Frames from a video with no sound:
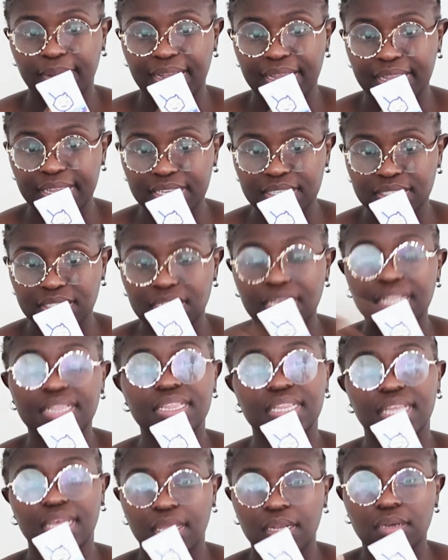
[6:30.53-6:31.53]
buy it
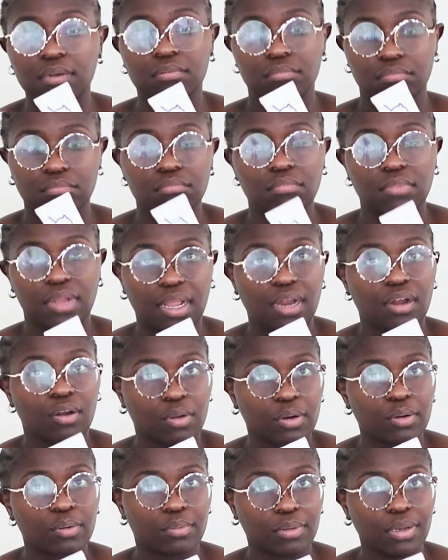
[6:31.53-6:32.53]
and then
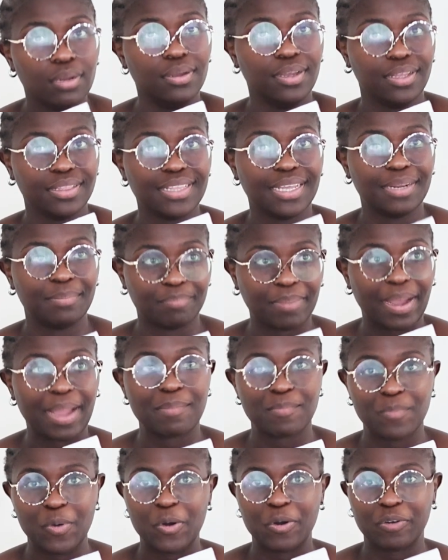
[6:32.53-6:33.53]
then buy
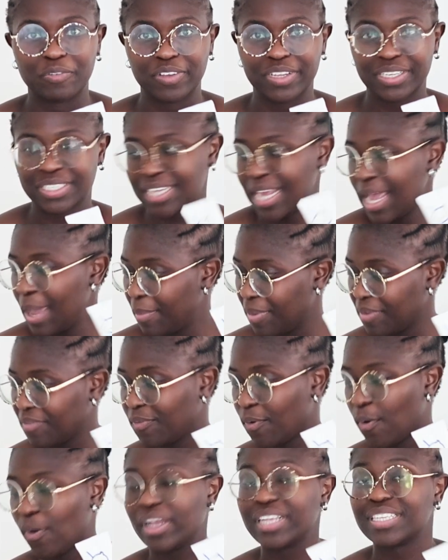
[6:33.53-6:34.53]
more of it
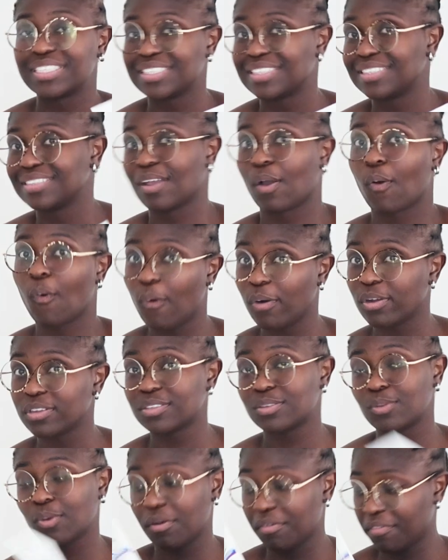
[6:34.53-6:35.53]
before it's the
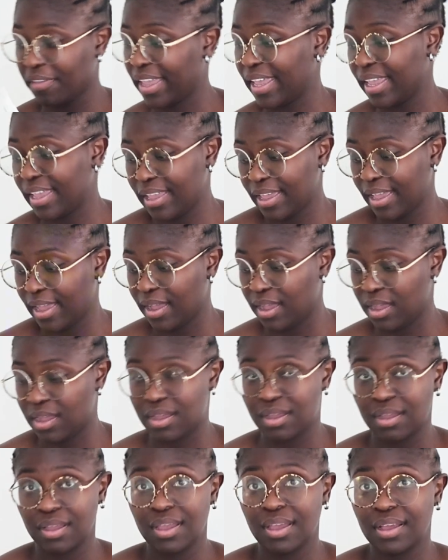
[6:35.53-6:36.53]
cost of
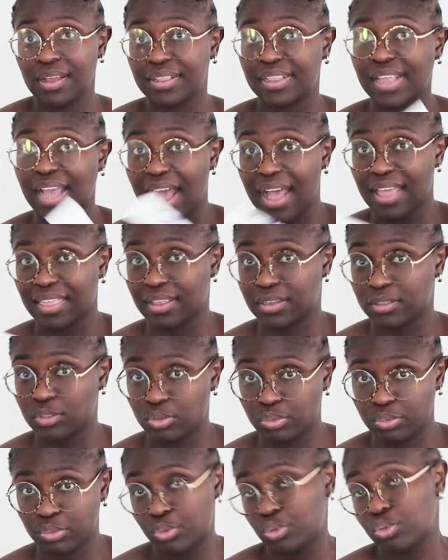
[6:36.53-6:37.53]
the other
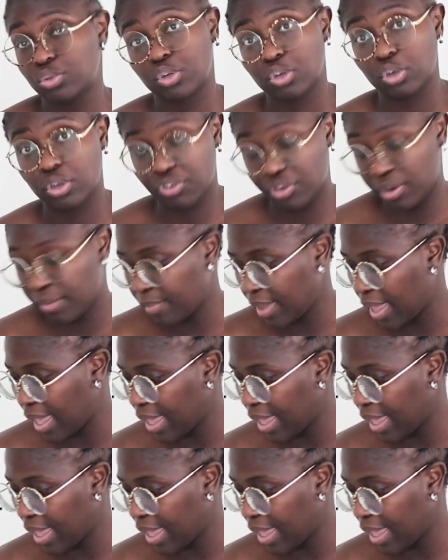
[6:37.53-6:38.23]
two, Sudocrem